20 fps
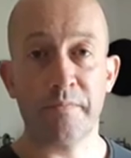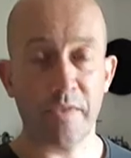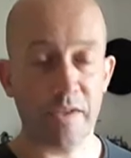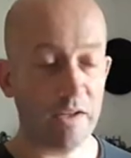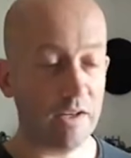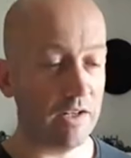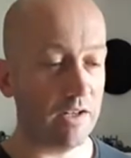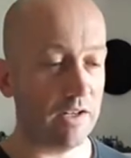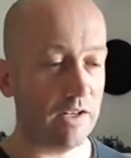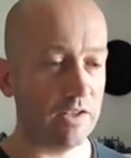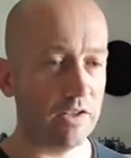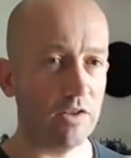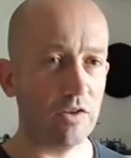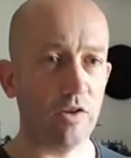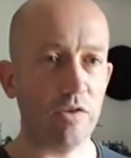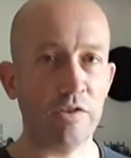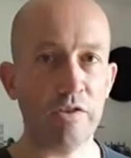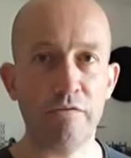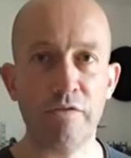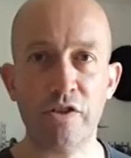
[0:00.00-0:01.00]
And a
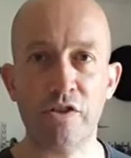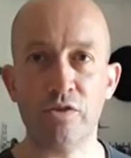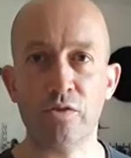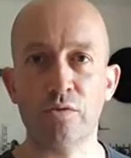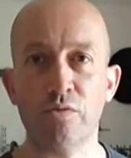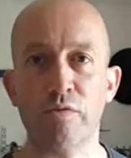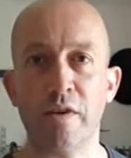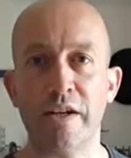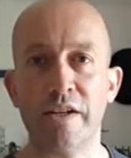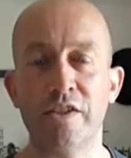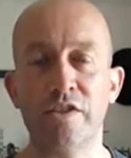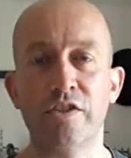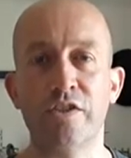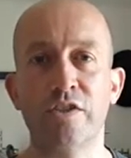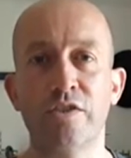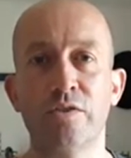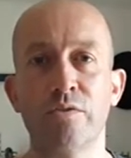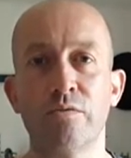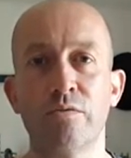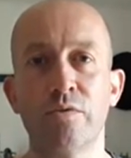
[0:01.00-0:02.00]
lot of the original
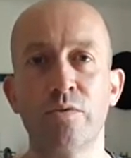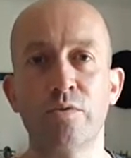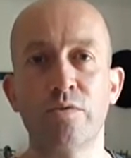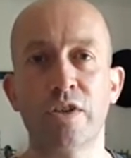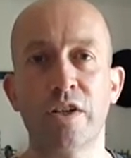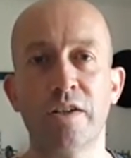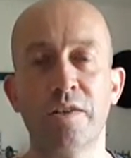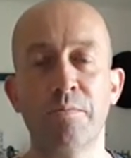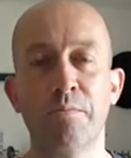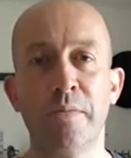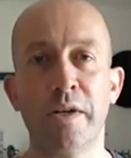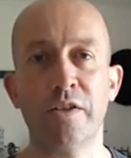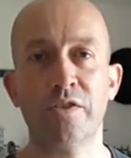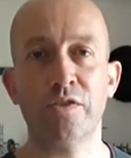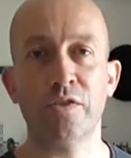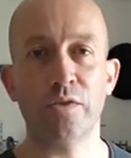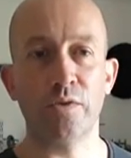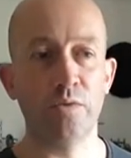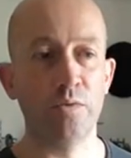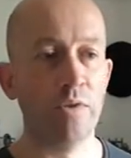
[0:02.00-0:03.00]
ranges were all done in
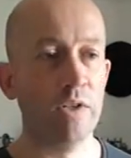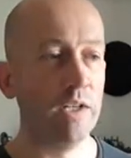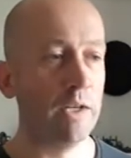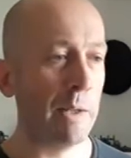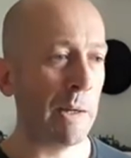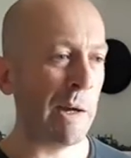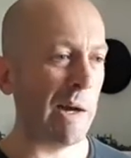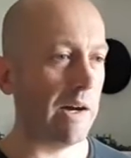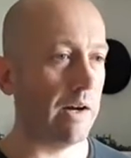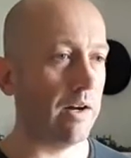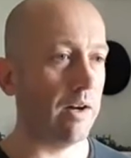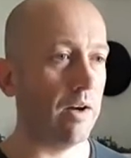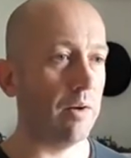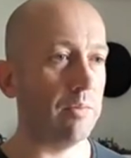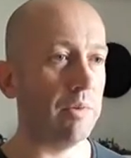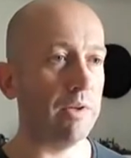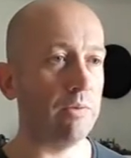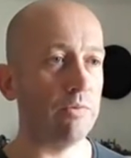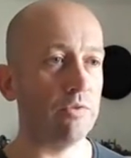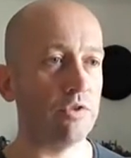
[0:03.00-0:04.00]
metal.
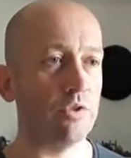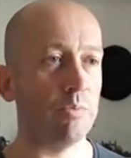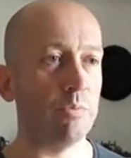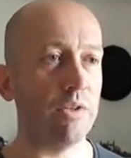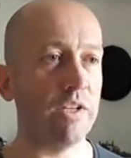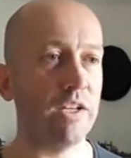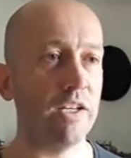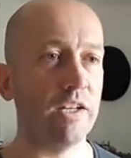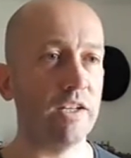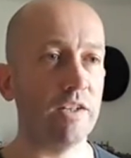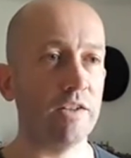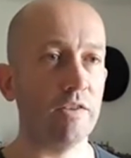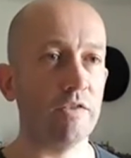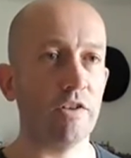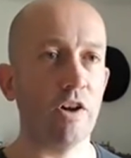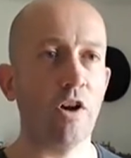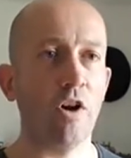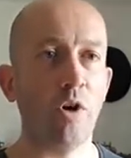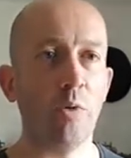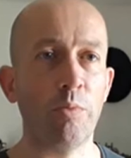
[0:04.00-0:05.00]
It was the beginning of the
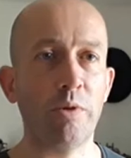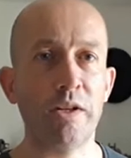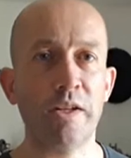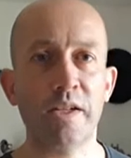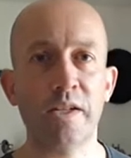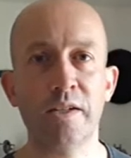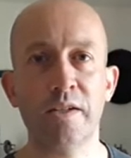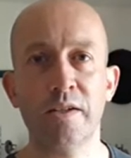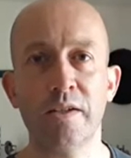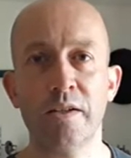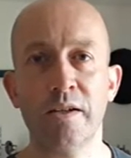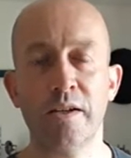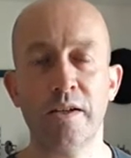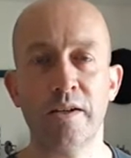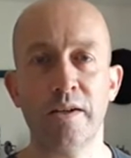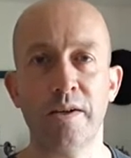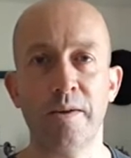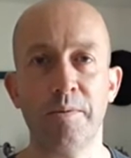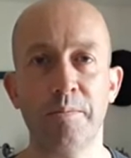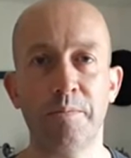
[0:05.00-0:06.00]
hobby,
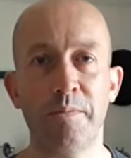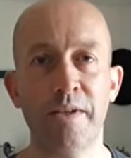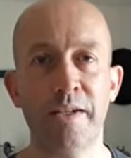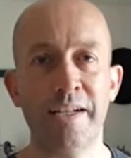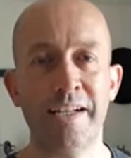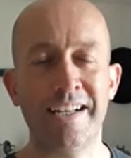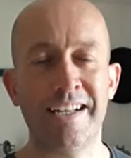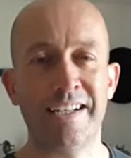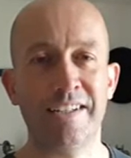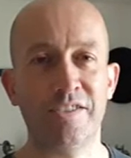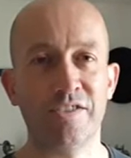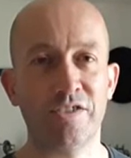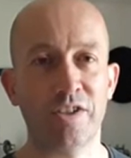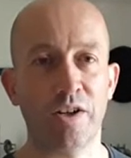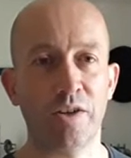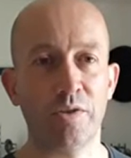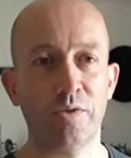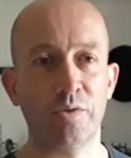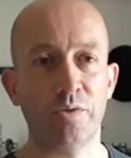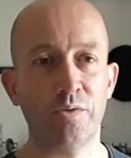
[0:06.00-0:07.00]
and
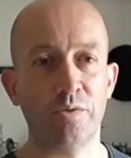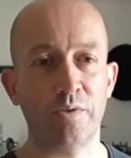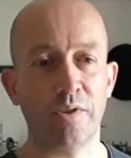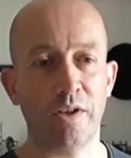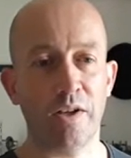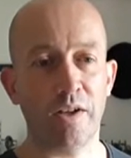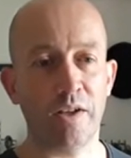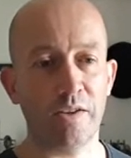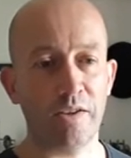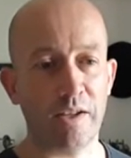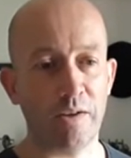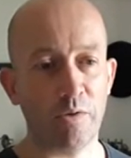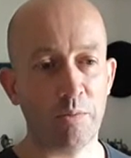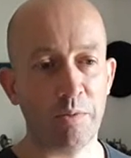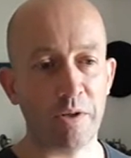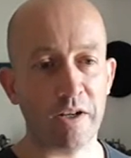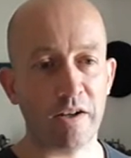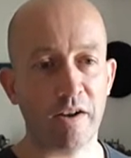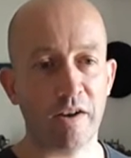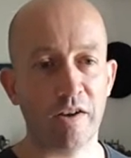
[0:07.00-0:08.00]
so they were a
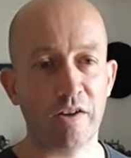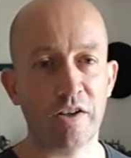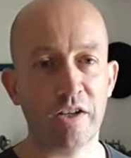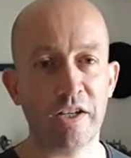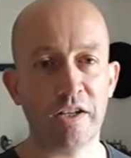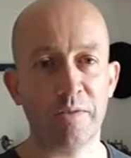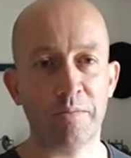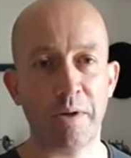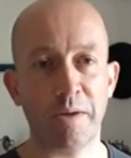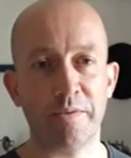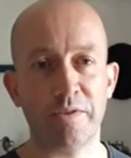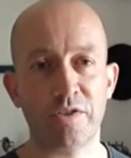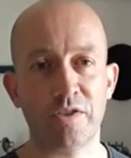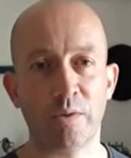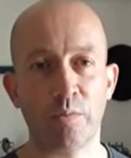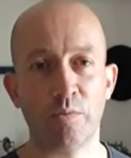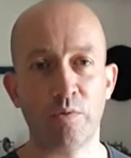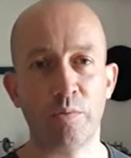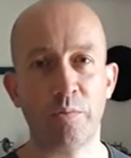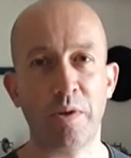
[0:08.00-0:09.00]
bit clunkier, maybe
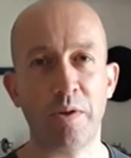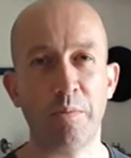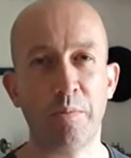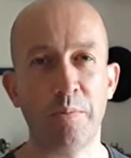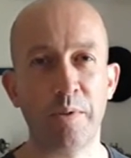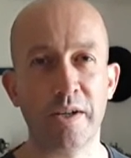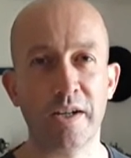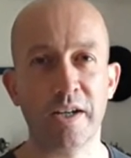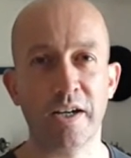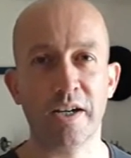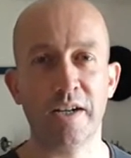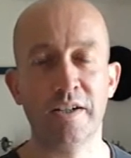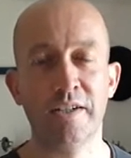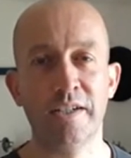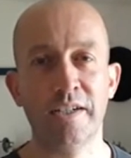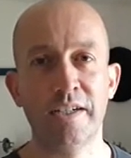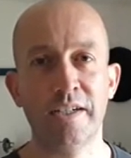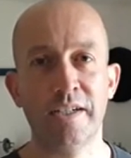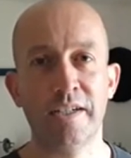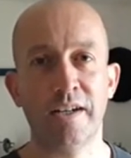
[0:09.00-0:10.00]
some were a bit bigger.
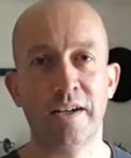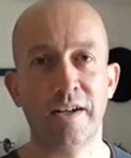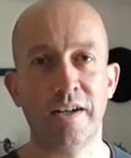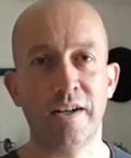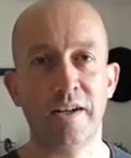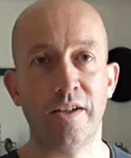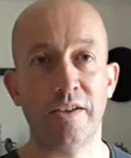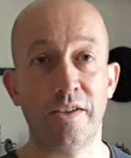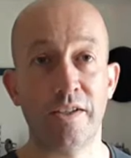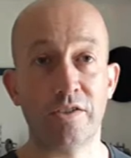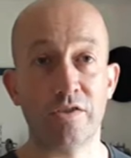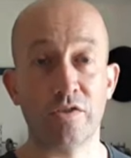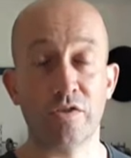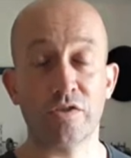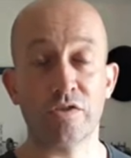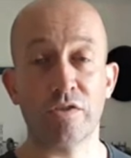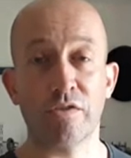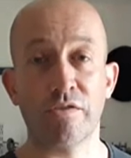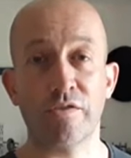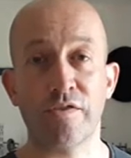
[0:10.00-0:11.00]
There's
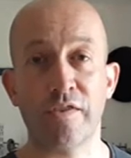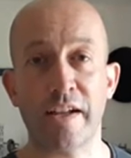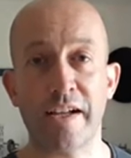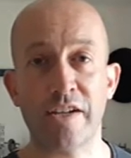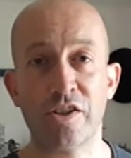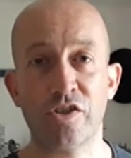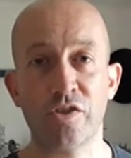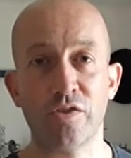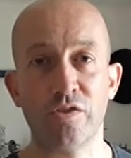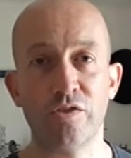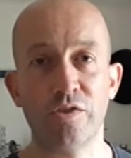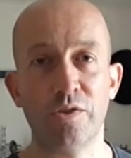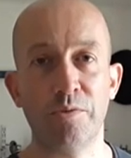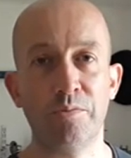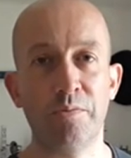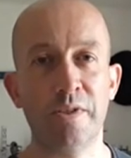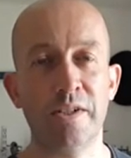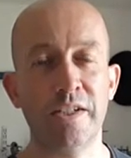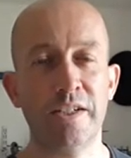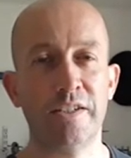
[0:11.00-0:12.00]
lots of flash on
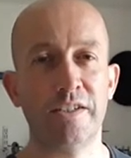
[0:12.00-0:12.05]
them.